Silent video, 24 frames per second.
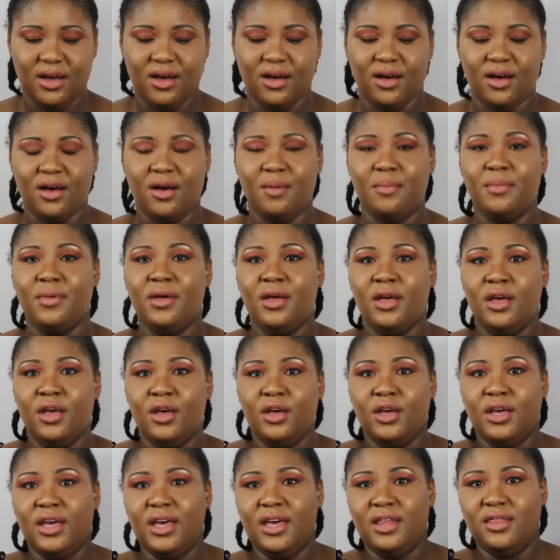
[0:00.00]
Um,
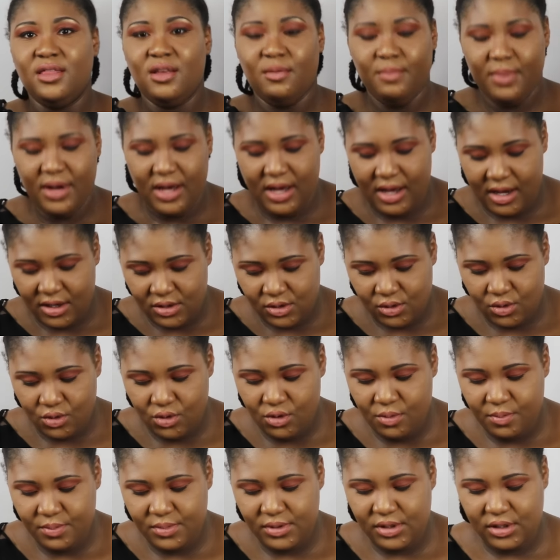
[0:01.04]
in the box,
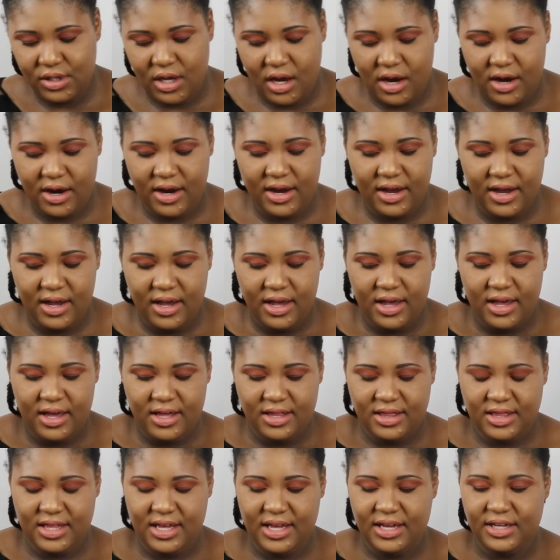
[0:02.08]
oops, sorry,
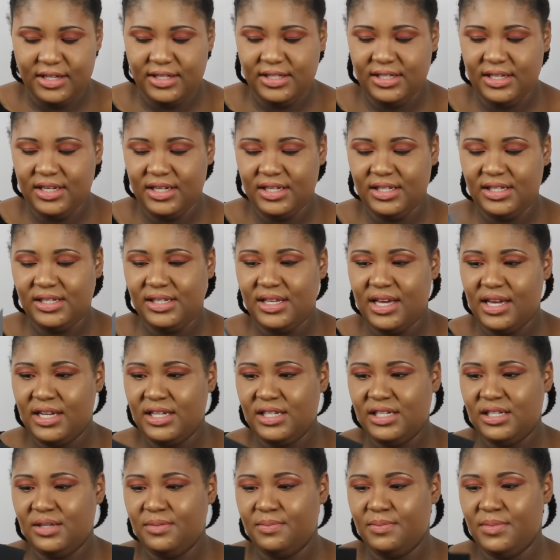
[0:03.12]
they did
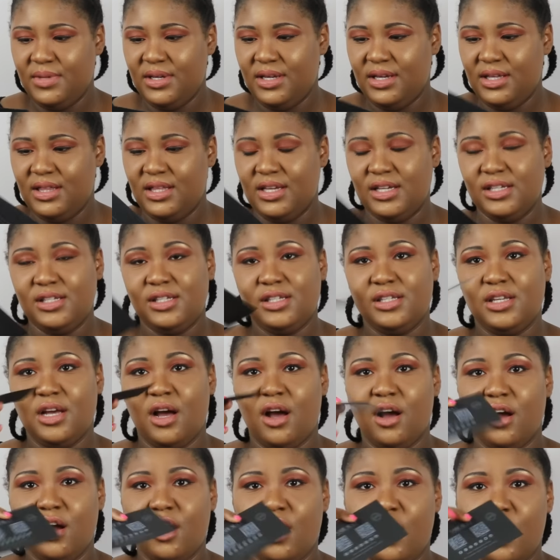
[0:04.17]
send me this
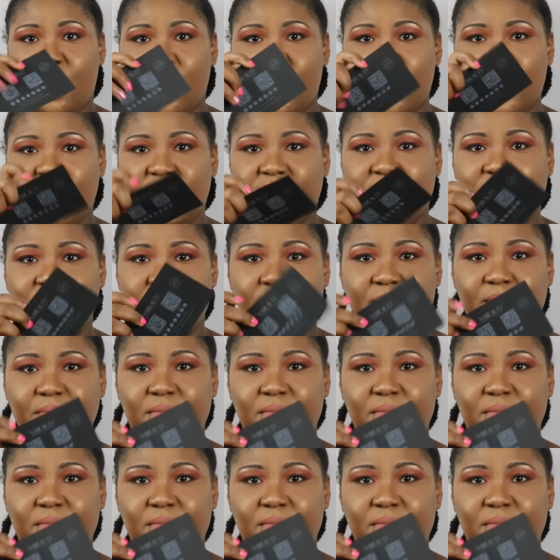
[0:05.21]
stock card.